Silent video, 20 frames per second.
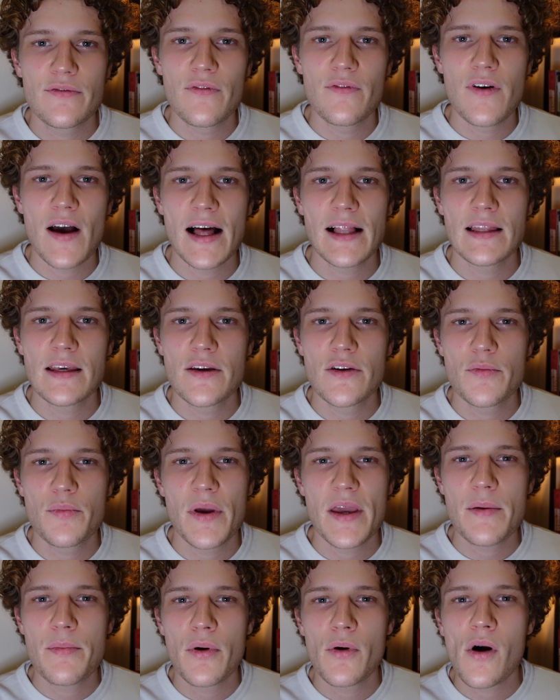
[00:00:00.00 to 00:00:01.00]
value,
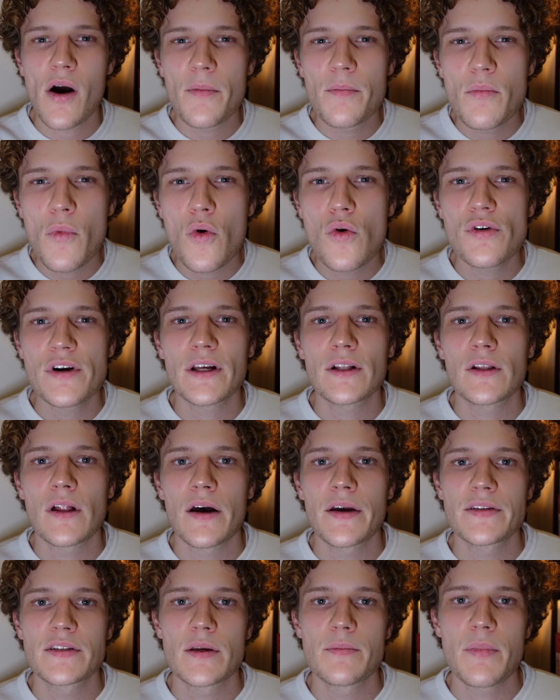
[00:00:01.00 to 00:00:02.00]
people are more
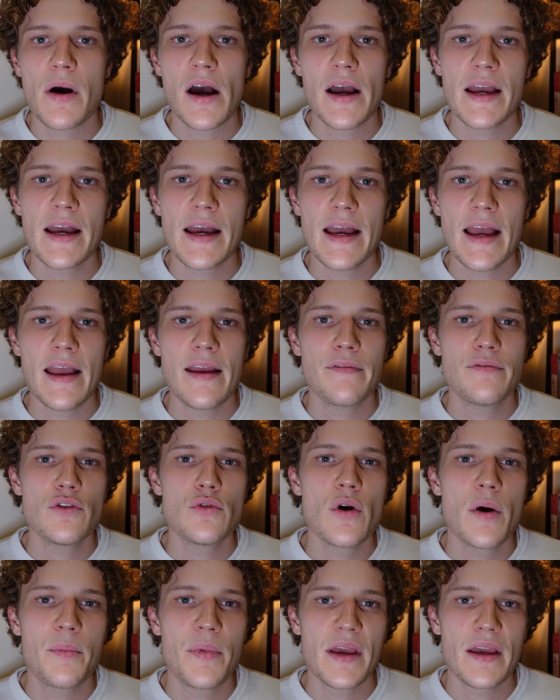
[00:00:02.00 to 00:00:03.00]
inclined to buy it if
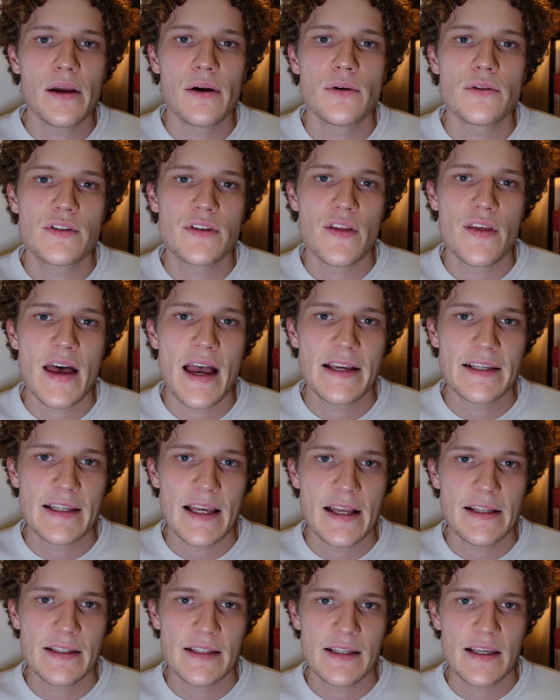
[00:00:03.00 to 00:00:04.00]
you appeal to their
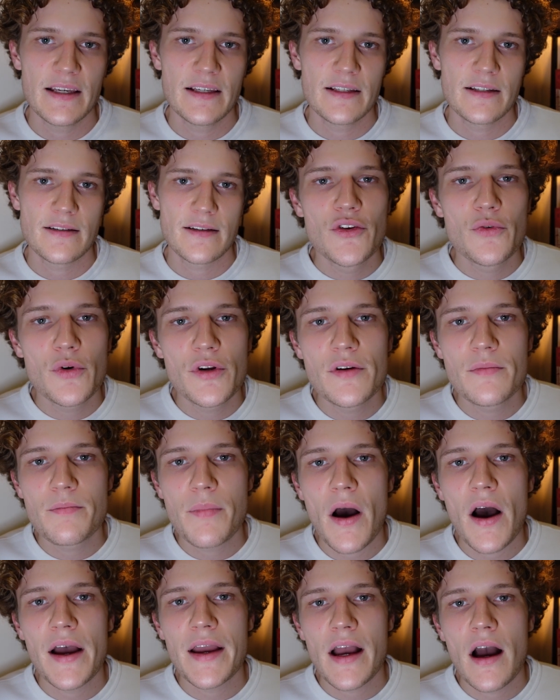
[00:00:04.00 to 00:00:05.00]
senses. You wouldn't
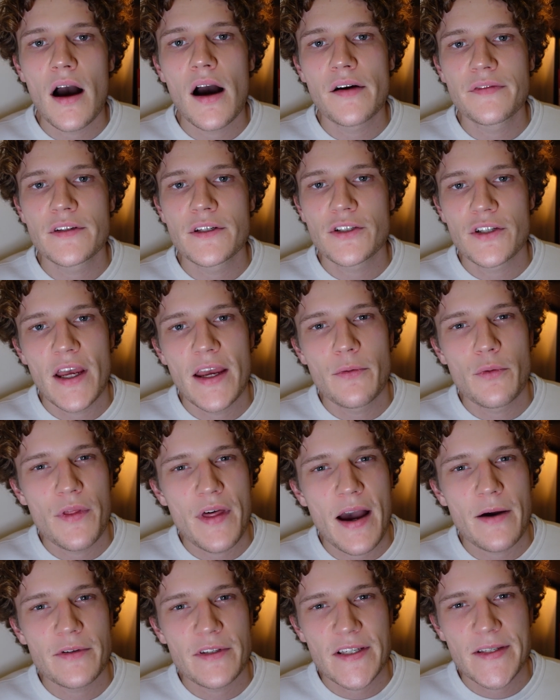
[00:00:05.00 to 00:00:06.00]
buy aftershave
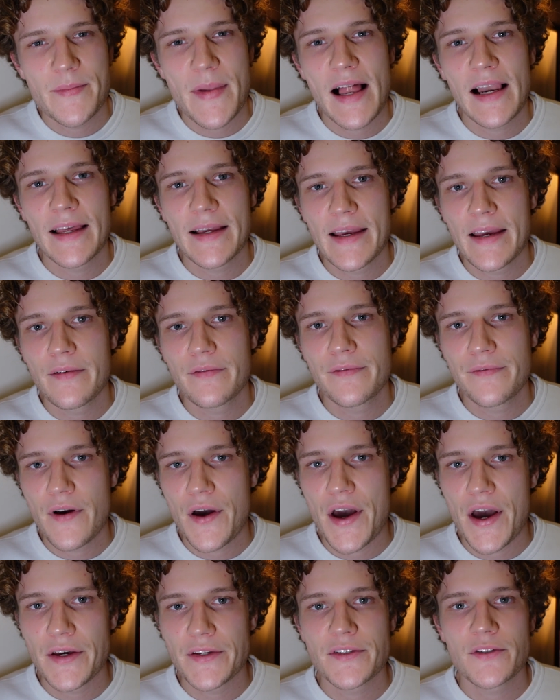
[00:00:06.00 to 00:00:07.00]
without smelling it
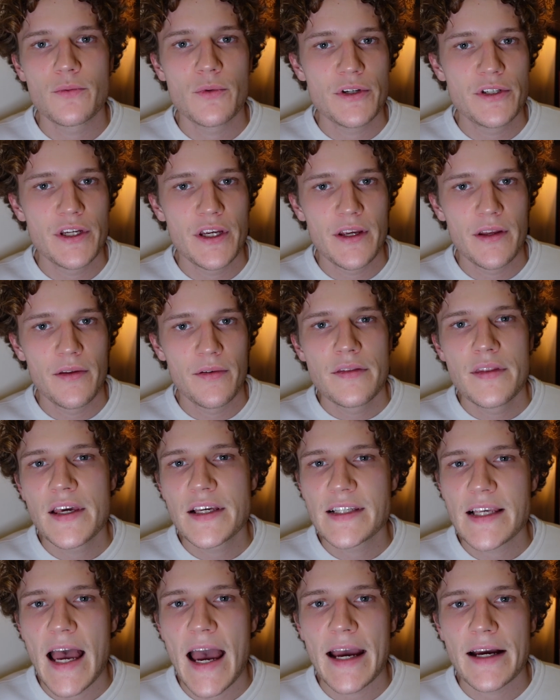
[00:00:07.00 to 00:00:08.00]
first, would you?
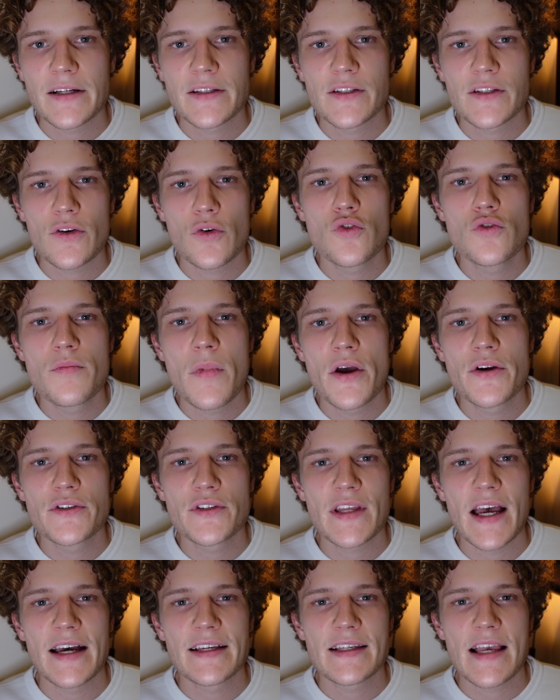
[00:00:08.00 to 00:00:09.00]
This acts
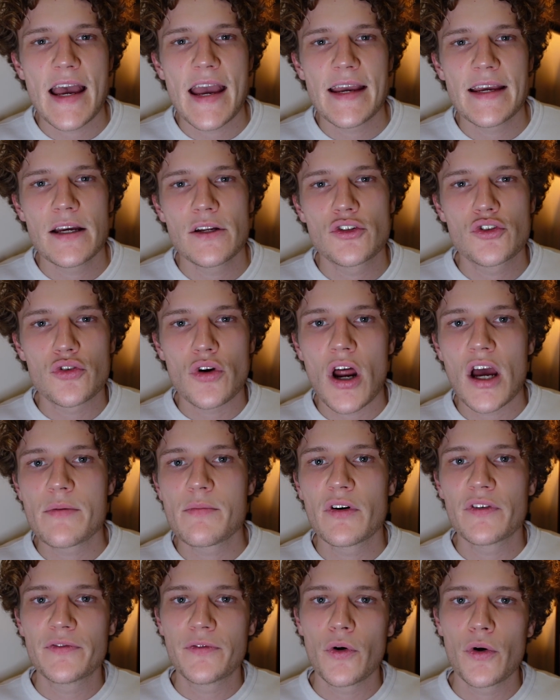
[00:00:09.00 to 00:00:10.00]
almost as a try
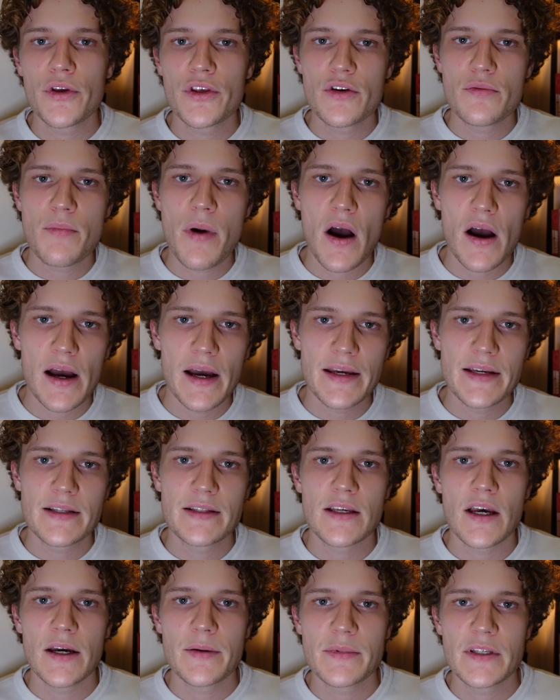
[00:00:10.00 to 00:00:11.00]
before you buy
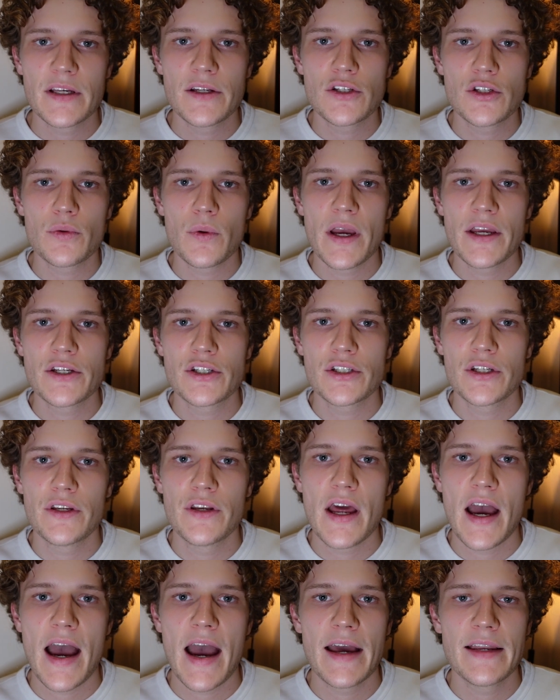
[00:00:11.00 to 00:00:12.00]
type
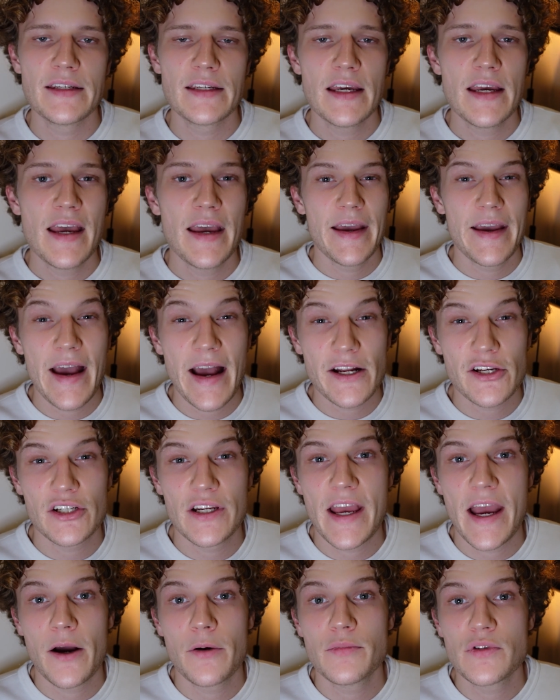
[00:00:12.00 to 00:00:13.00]
situation, and it
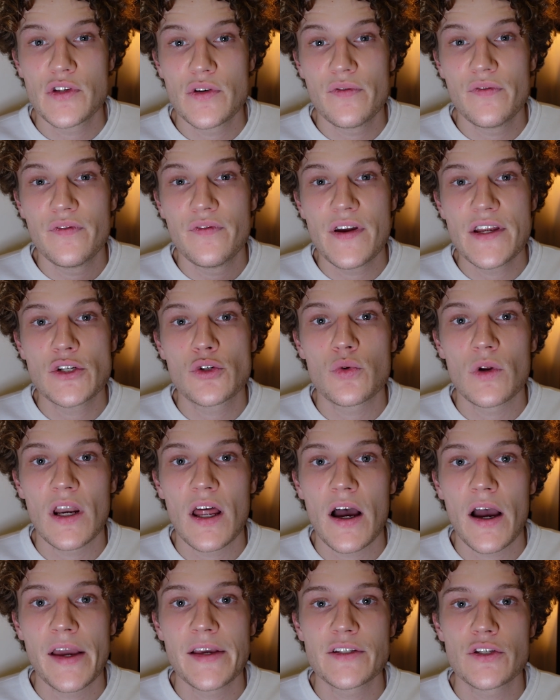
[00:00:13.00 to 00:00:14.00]
actually helps you
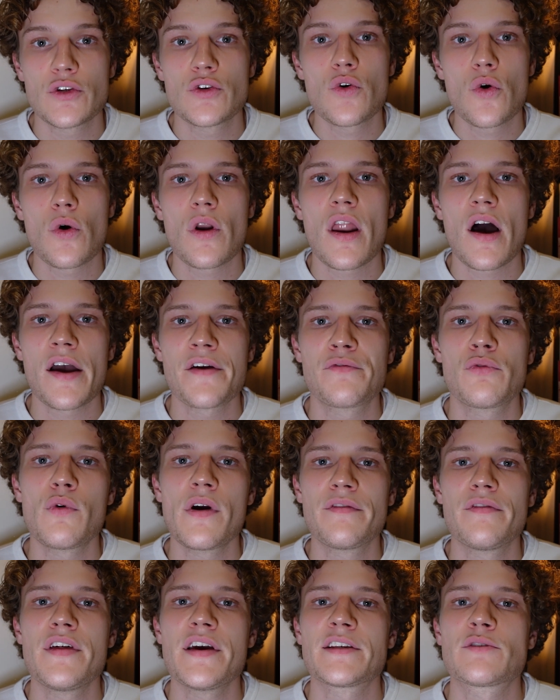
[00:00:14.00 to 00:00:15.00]
visualize your life
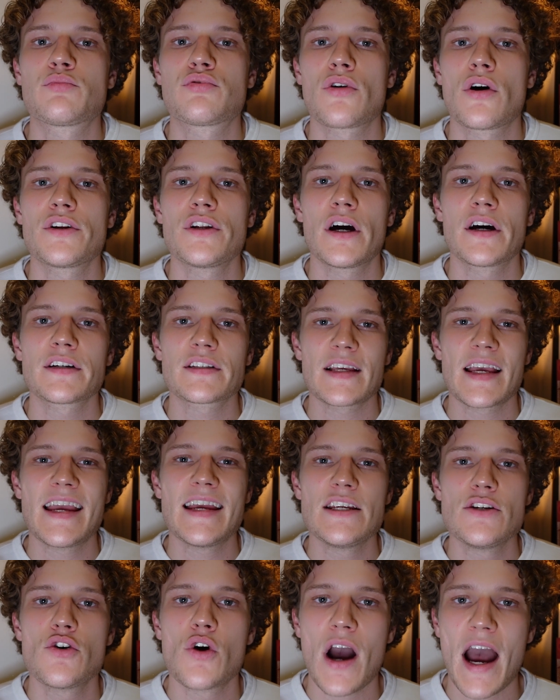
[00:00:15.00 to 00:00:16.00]
with this product
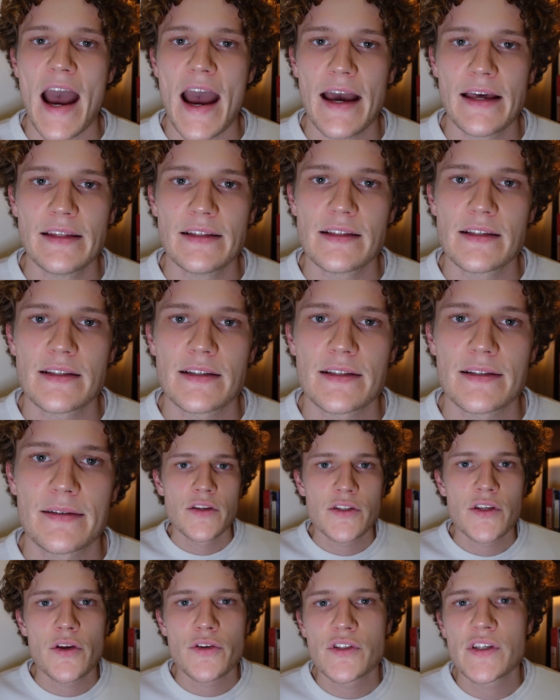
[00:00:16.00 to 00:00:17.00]
in your hands.
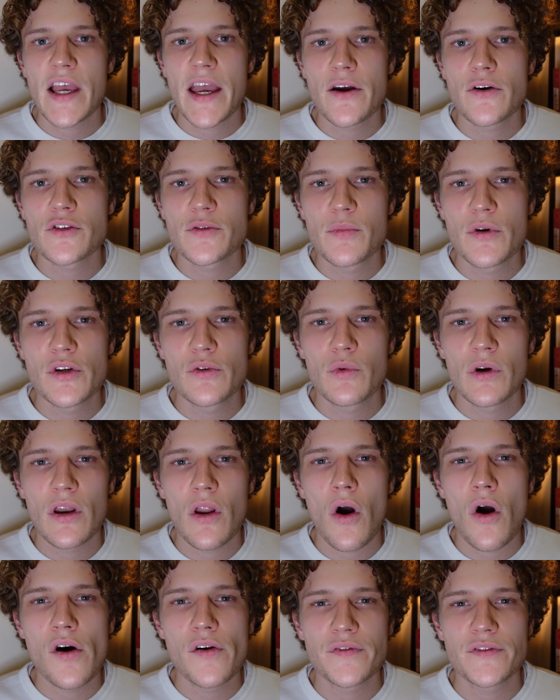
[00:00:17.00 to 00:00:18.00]
So salesmen will
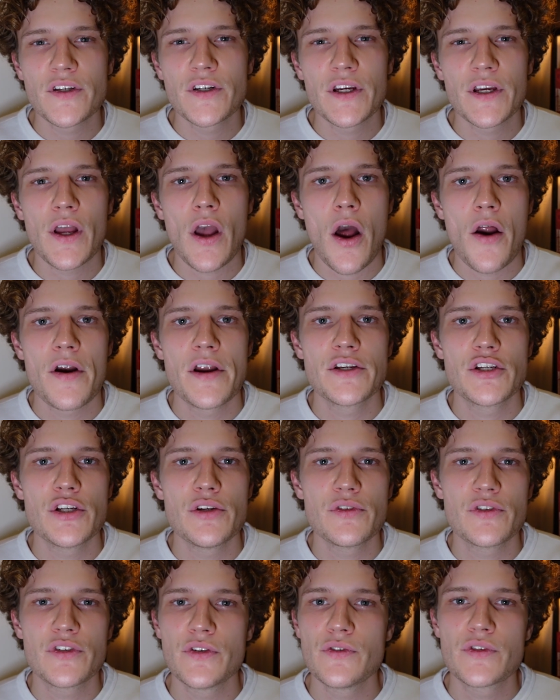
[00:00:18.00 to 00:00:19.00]
often encourage
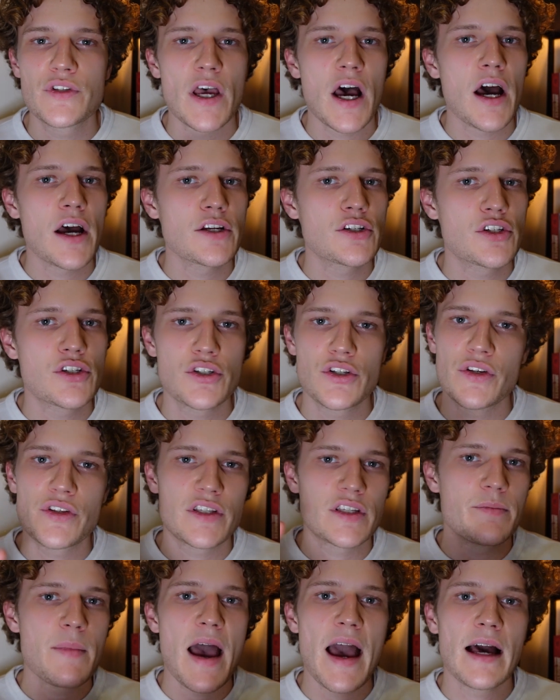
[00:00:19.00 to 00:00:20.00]
you to touch, to
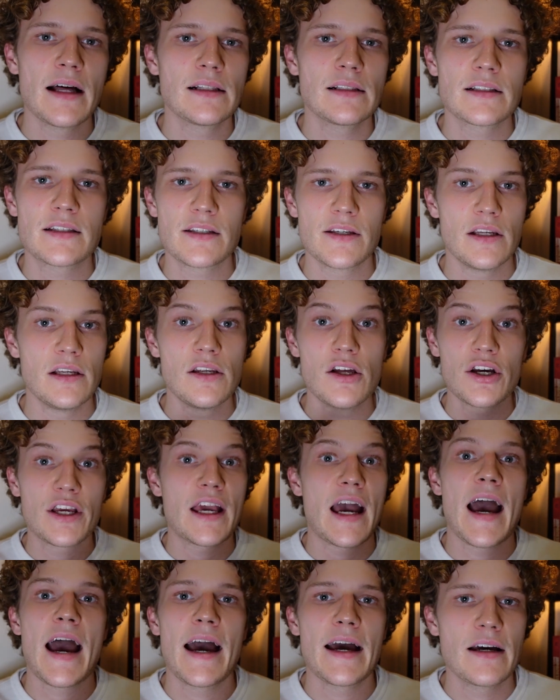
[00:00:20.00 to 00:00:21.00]
smell, to look
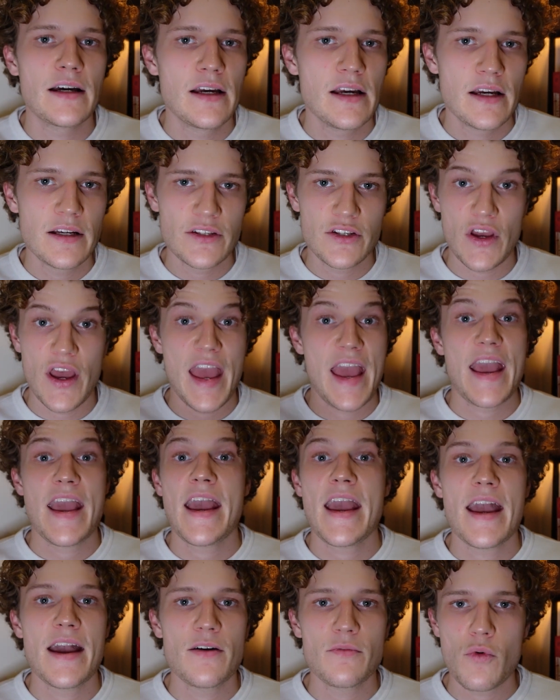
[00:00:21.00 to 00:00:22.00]
at, to
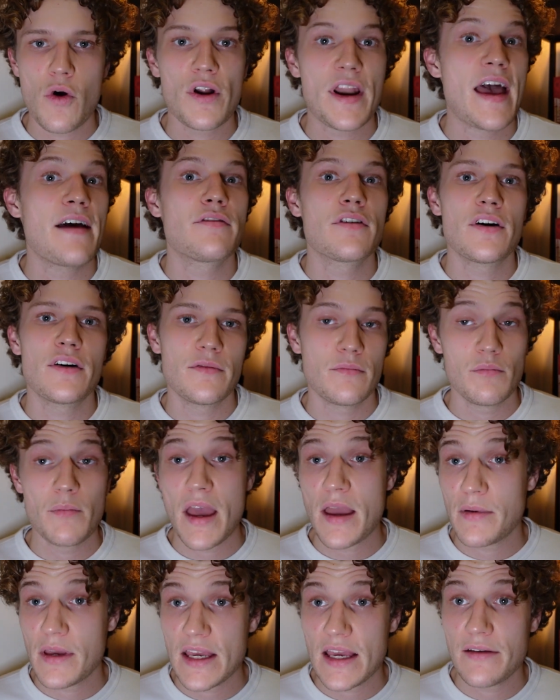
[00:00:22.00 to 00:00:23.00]
hear, whatever,
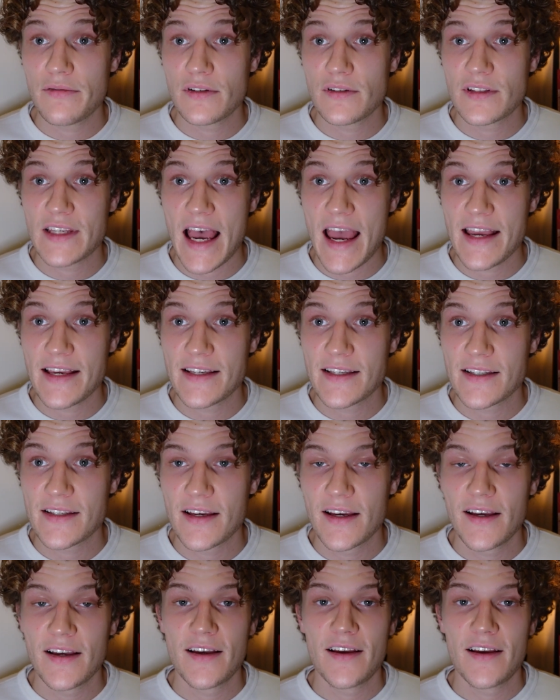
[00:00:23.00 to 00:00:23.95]
maybe even taste.